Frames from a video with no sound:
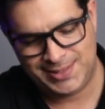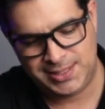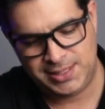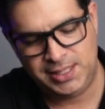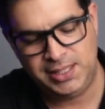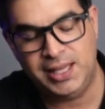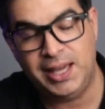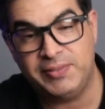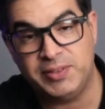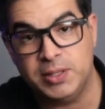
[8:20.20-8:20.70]

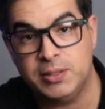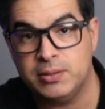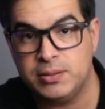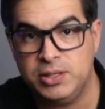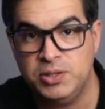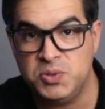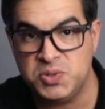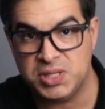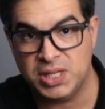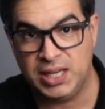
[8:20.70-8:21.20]
you have to
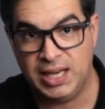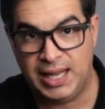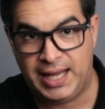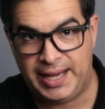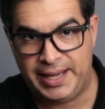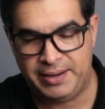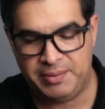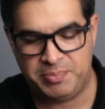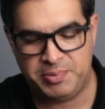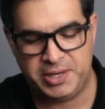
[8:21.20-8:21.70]
use a
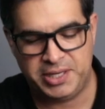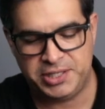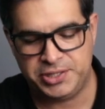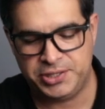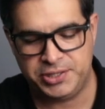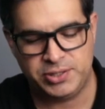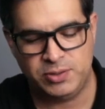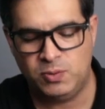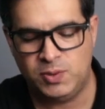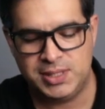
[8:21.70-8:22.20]
lot of
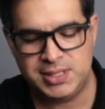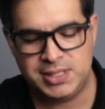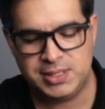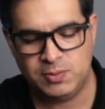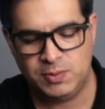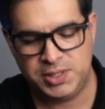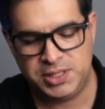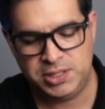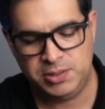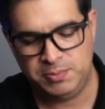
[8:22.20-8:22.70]
pressure. So
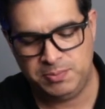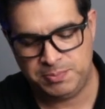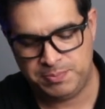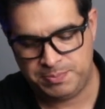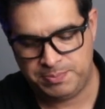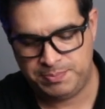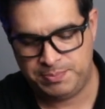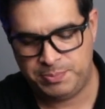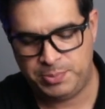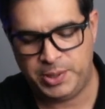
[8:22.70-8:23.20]
once you
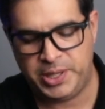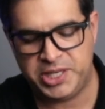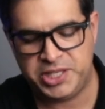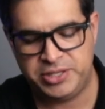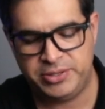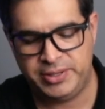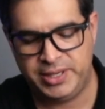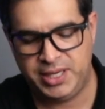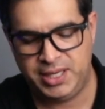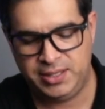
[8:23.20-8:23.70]

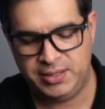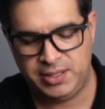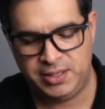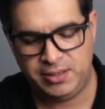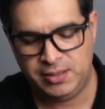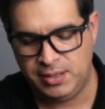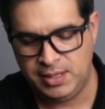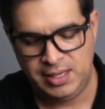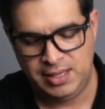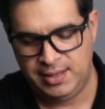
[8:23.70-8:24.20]
pressure it in
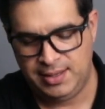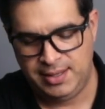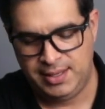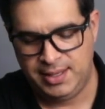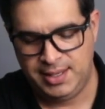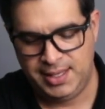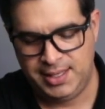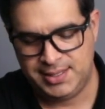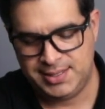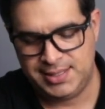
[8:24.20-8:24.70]
there,
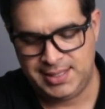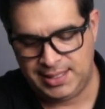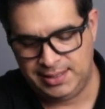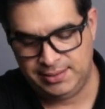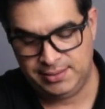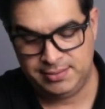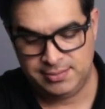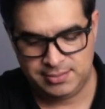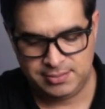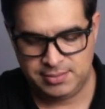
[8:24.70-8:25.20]
it's not,
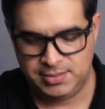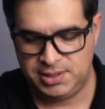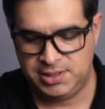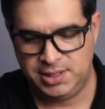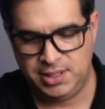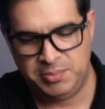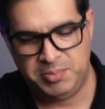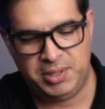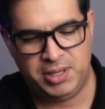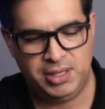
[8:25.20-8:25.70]
you
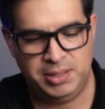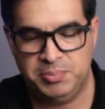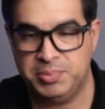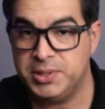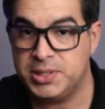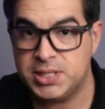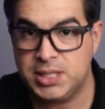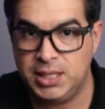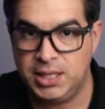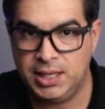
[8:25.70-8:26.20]
see I barely
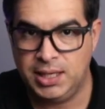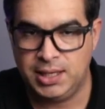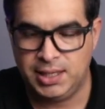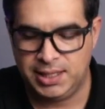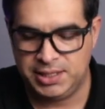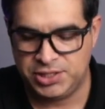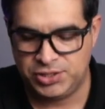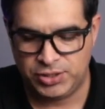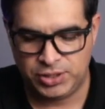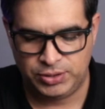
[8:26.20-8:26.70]
pushed it in and
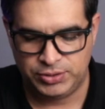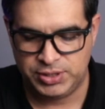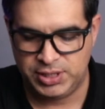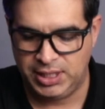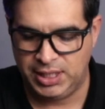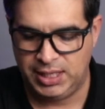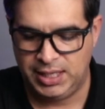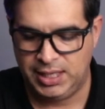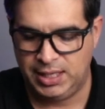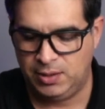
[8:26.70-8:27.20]
I struggled to
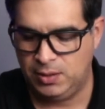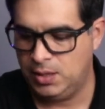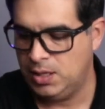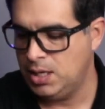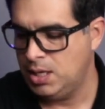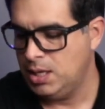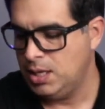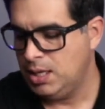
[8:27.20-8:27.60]
get it out.